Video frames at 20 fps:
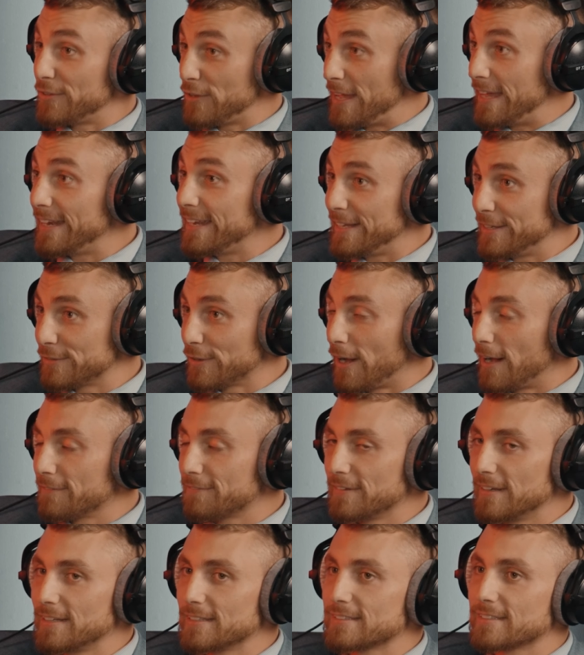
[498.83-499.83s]
in his
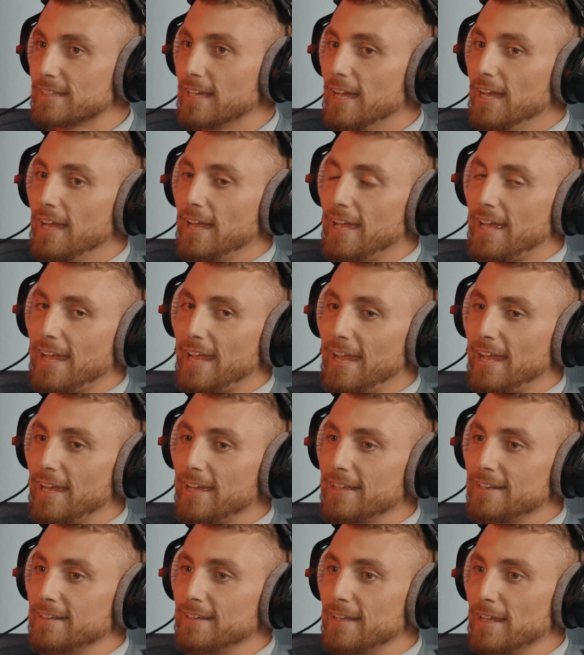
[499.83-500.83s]
office
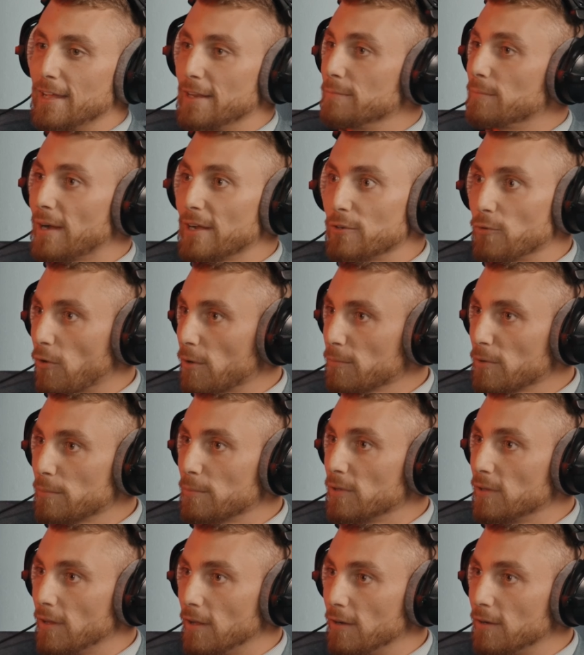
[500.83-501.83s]
and in my dorm room
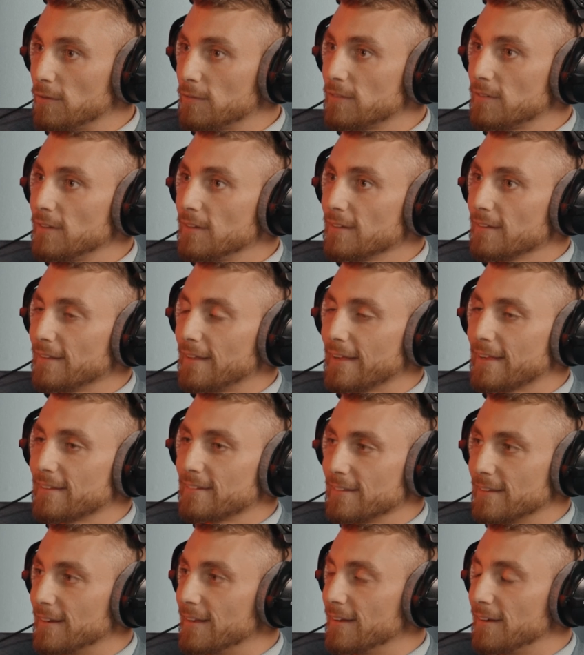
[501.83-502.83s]
alone like
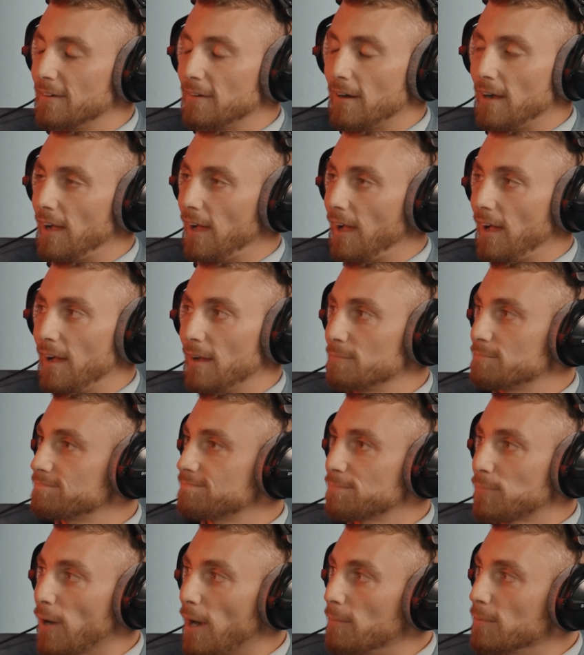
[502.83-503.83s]
you know uh,
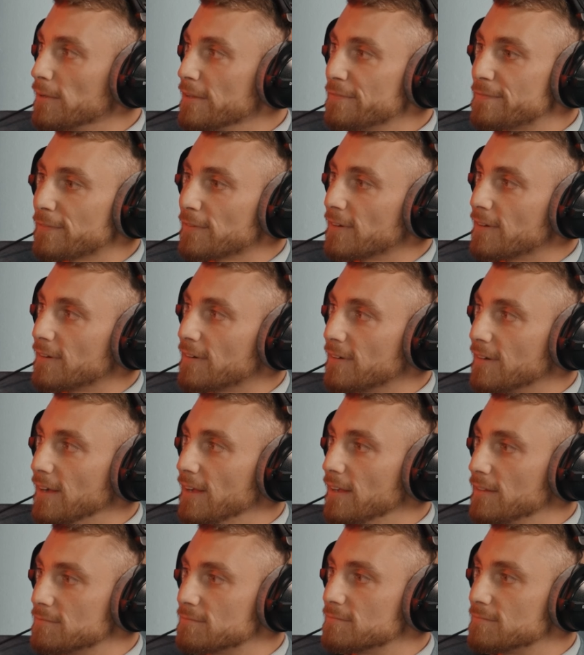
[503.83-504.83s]
probably for
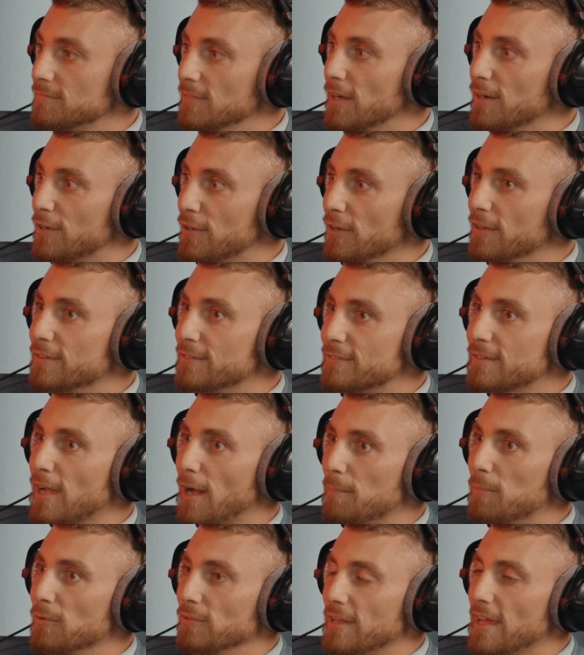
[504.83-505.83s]
a good
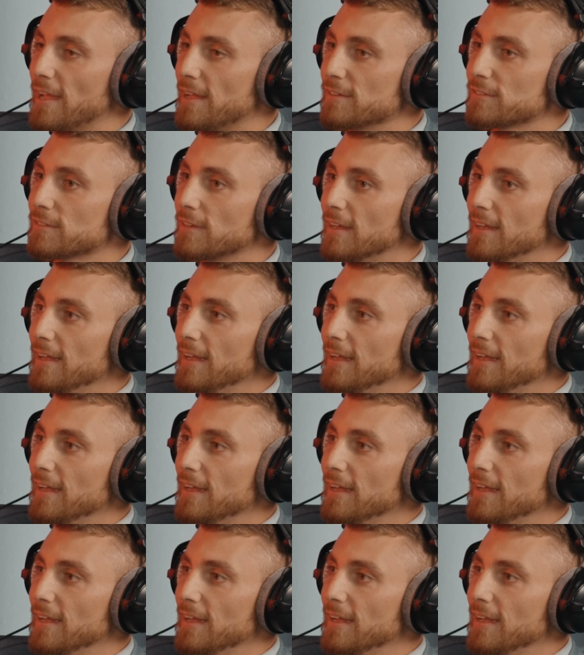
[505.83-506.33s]
couple days